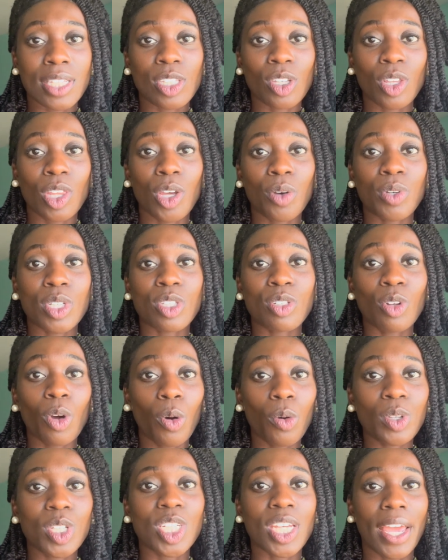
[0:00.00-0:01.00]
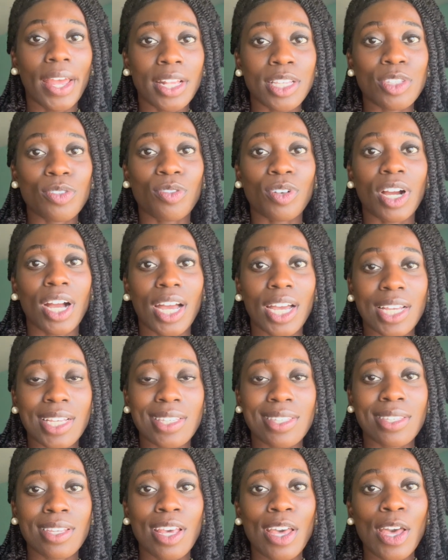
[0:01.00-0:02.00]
so there was no chance for us.